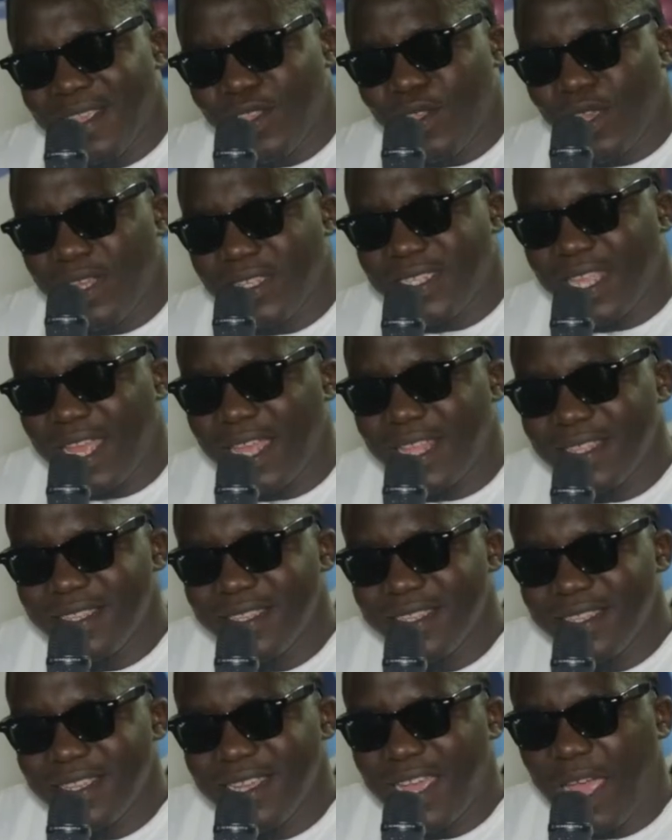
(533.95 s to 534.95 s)
You understand?
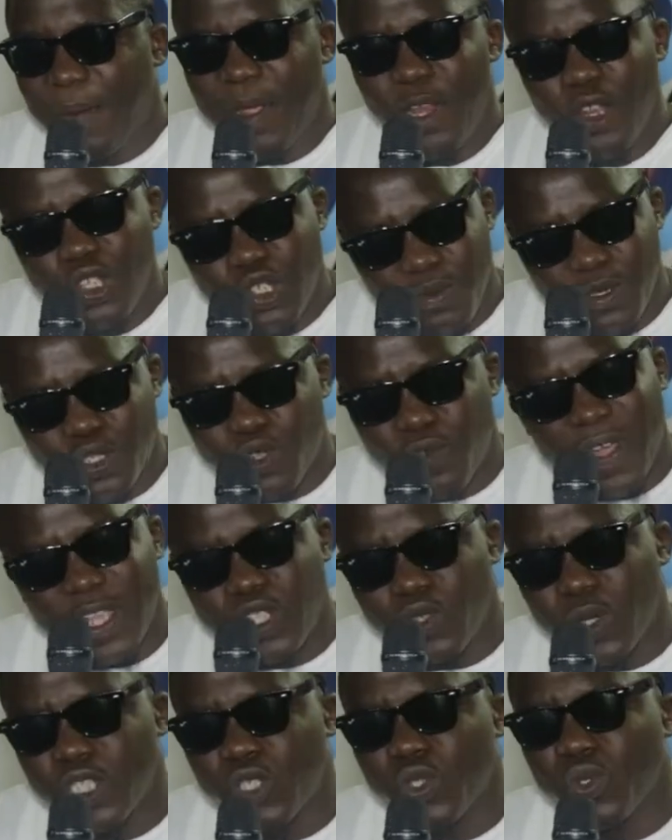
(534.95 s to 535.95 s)
I'm a little bit over
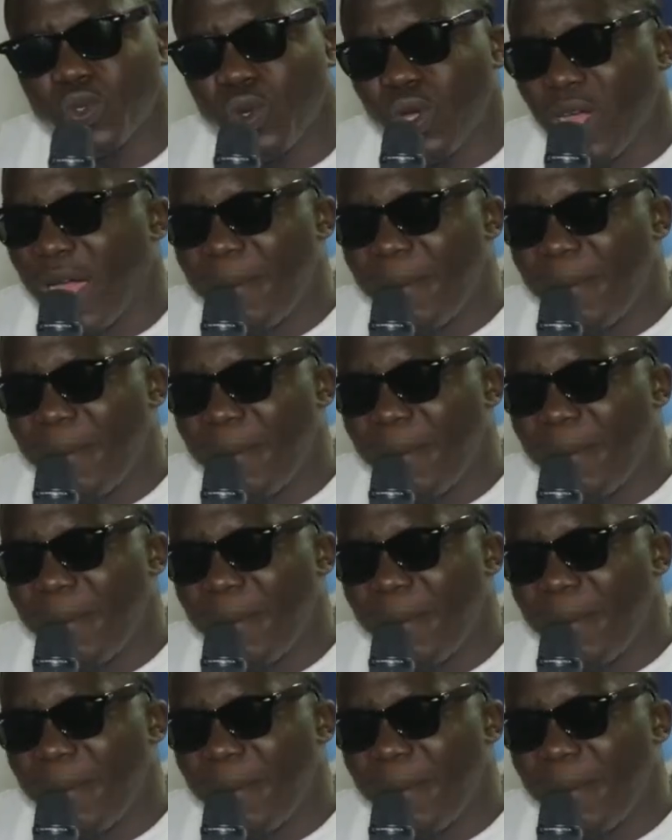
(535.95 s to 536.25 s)
22.